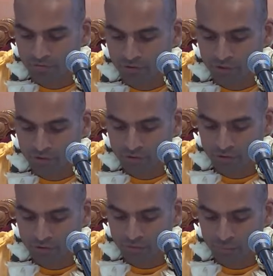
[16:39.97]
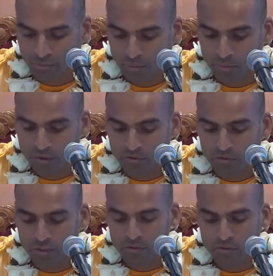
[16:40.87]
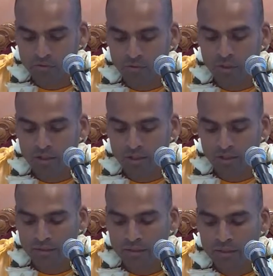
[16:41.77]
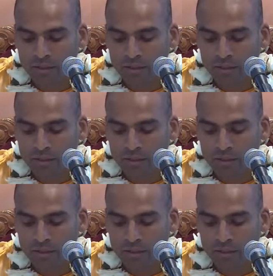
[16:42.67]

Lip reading: first to the Supreme Personality of Godhead.